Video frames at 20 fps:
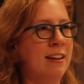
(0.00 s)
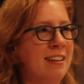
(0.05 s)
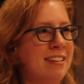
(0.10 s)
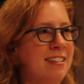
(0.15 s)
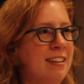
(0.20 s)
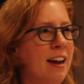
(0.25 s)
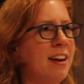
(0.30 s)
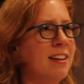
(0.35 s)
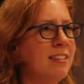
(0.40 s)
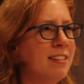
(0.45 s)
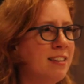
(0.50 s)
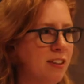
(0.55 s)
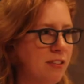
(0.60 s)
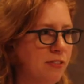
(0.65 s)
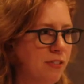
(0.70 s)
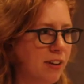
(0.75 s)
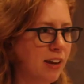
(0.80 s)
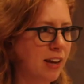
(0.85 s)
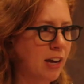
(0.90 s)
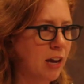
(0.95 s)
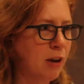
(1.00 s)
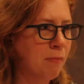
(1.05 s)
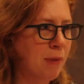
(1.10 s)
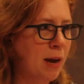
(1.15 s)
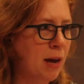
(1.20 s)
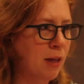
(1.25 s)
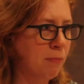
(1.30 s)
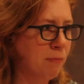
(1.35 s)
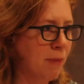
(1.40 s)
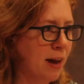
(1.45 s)
scientific and
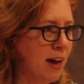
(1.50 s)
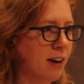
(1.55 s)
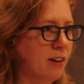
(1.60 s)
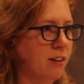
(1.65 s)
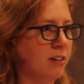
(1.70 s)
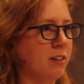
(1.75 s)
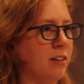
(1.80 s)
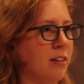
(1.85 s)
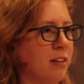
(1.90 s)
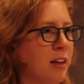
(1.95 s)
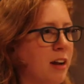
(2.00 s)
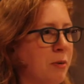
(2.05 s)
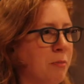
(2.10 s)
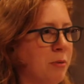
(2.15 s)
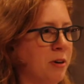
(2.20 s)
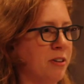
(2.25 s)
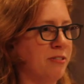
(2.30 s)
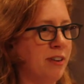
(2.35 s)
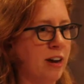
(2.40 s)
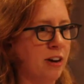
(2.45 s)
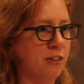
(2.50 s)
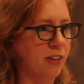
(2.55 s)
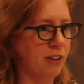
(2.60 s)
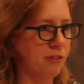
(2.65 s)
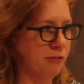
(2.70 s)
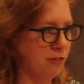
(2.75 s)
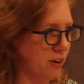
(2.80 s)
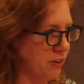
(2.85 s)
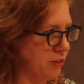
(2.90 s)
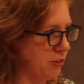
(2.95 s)
mathematical and
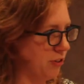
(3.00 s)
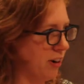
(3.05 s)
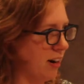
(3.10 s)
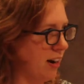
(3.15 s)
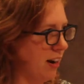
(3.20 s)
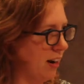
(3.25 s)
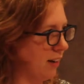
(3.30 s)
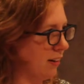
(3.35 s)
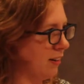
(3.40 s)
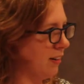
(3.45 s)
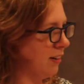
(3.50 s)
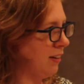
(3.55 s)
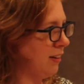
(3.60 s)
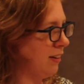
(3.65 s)
profoundly frustrating